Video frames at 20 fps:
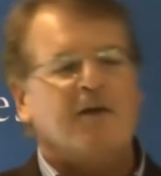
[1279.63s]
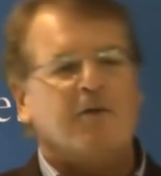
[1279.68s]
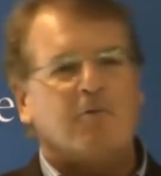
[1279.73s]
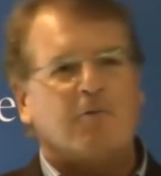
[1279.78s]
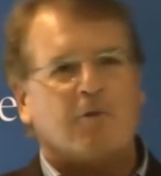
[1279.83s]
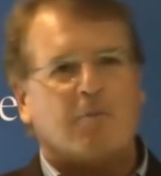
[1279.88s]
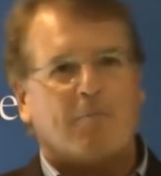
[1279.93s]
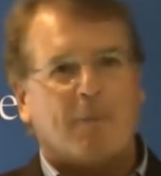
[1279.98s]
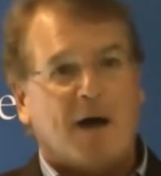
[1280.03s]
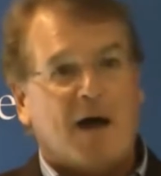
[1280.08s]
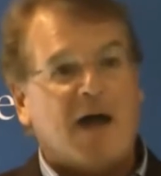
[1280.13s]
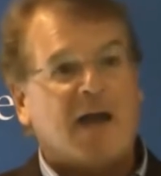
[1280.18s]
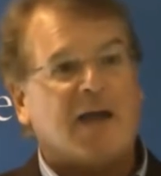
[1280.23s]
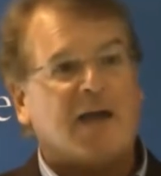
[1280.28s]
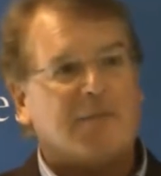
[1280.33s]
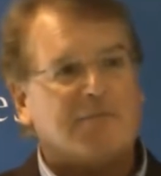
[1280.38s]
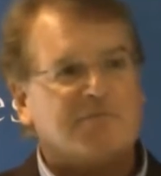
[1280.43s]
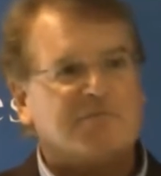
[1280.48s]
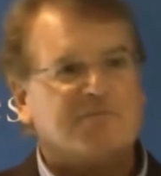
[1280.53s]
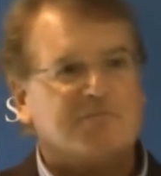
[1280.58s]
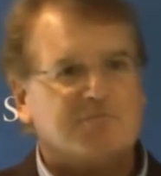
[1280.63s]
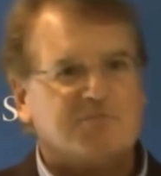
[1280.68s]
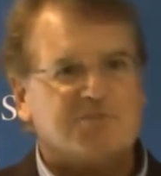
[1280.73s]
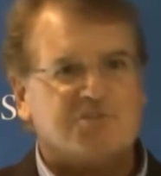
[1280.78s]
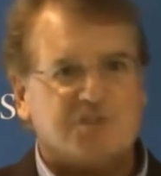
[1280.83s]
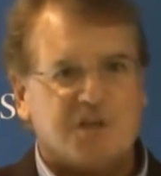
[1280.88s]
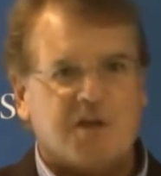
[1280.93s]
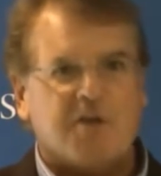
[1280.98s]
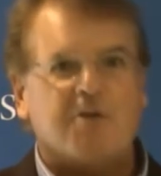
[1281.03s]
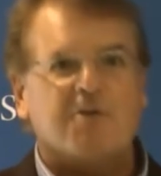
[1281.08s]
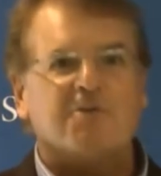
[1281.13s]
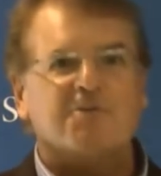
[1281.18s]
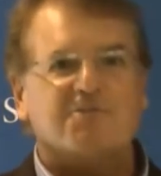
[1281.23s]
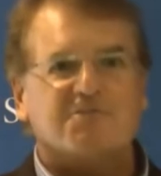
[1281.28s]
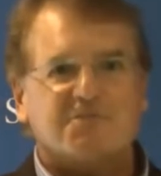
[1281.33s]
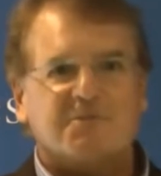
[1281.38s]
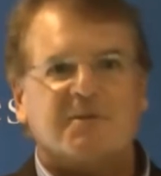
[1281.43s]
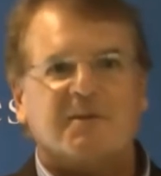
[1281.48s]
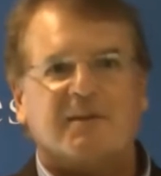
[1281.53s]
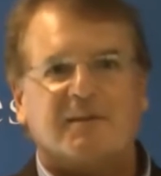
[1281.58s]
We're buying up
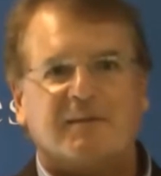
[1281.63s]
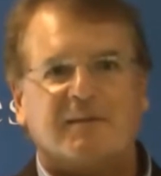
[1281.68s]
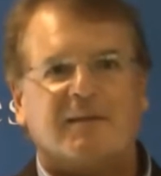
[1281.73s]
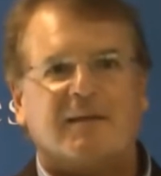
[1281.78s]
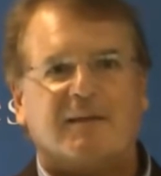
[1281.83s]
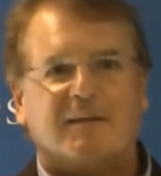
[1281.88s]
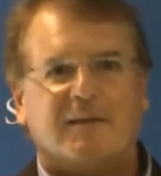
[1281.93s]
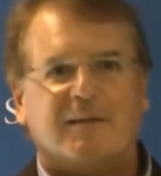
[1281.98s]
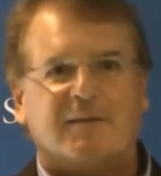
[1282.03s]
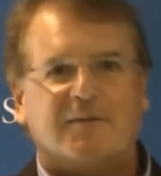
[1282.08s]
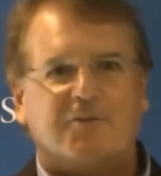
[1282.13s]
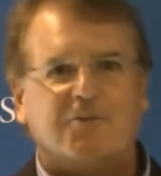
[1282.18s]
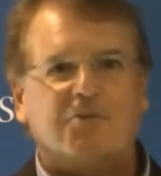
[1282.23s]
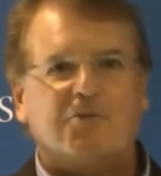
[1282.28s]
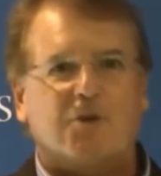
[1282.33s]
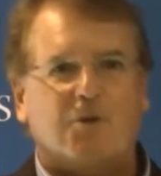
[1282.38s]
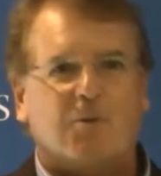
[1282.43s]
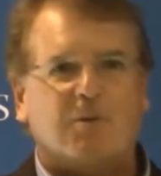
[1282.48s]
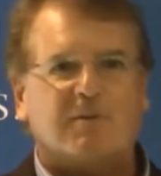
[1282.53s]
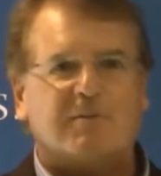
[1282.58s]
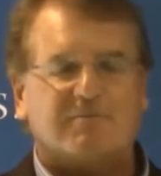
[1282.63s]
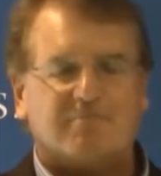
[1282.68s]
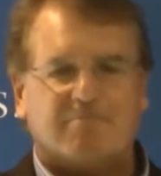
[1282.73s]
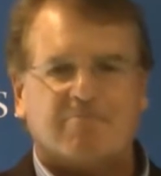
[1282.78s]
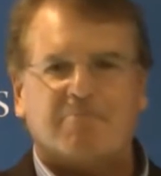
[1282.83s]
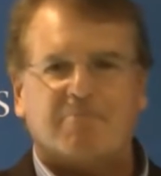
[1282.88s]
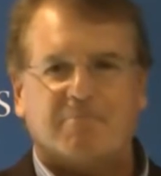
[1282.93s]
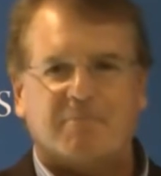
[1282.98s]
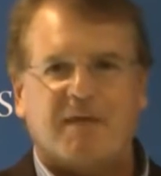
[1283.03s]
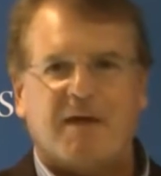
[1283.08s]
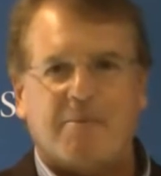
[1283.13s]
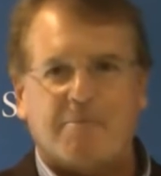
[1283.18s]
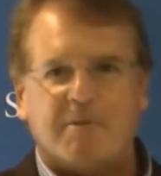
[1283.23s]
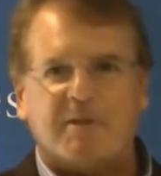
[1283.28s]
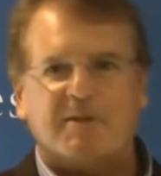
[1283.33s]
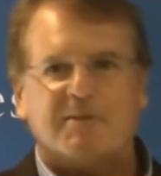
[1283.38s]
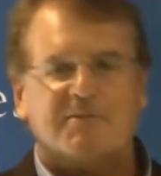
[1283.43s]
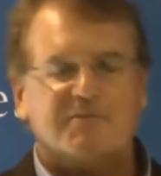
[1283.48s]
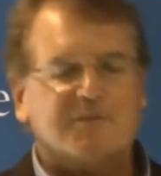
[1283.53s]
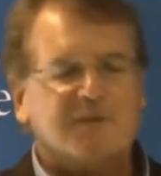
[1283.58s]
shares, and you know what that
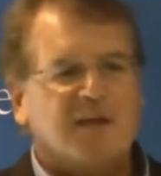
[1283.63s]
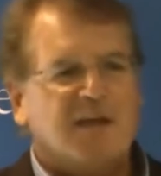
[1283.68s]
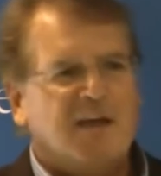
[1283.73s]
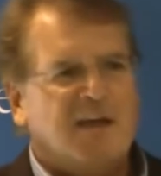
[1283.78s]
means."